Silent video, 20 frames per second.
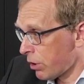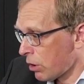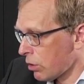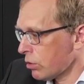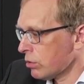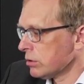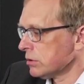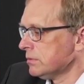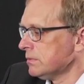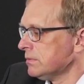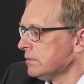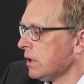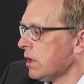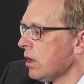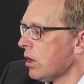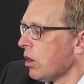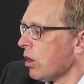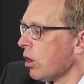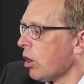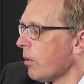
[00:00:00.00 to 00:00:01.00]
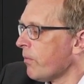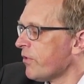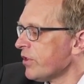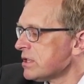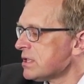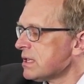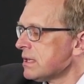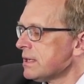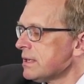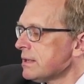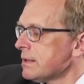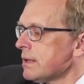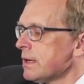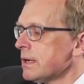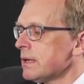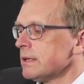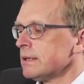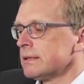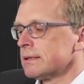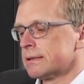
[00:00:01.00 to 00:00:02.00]
the pole, obviously
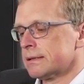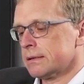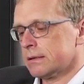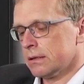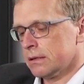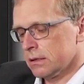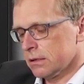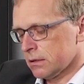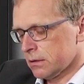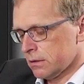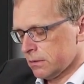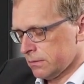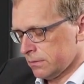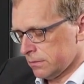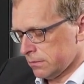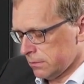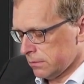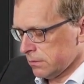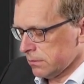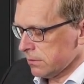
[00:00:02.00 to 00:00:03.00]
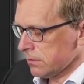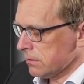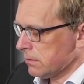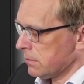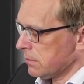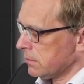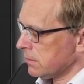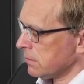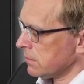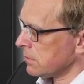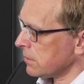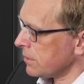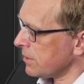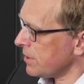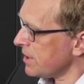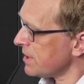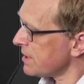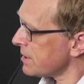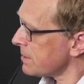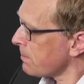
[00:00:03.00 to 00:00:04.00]
there is
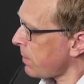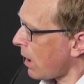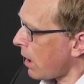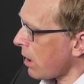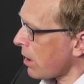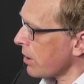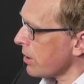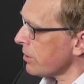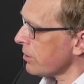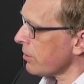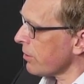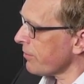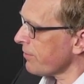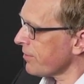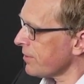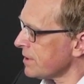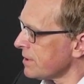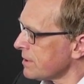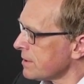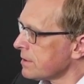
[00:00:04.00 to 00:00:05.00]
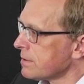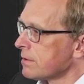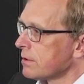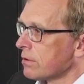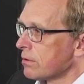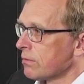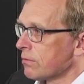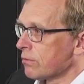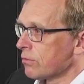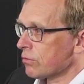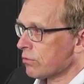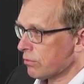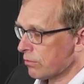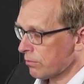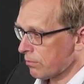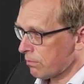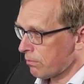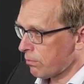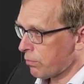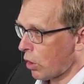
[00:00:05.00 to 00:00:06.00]
this part of this
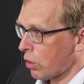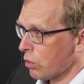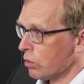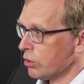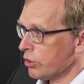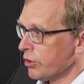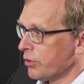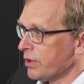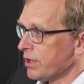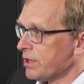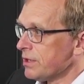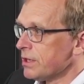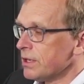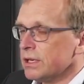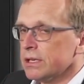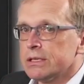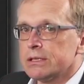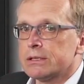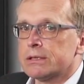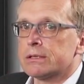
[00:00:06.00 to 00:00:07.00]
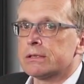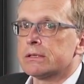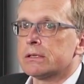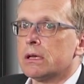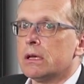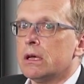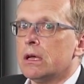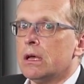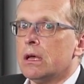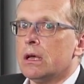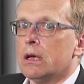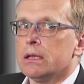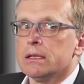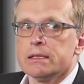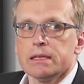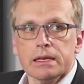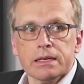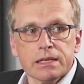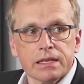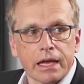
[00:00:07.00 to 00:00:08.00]
pole unit is
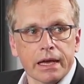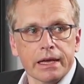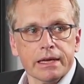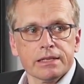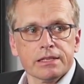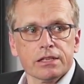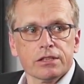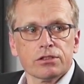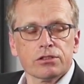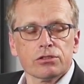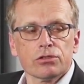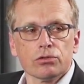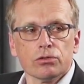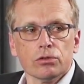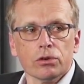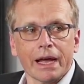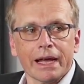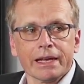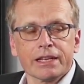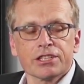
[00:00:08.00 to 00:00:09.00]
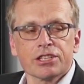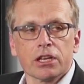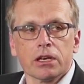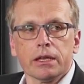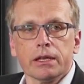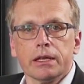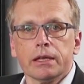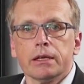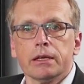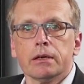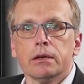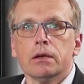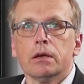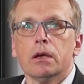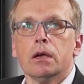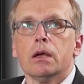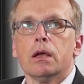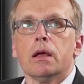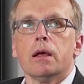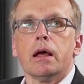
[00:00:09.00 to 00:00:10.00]
dedicated to actually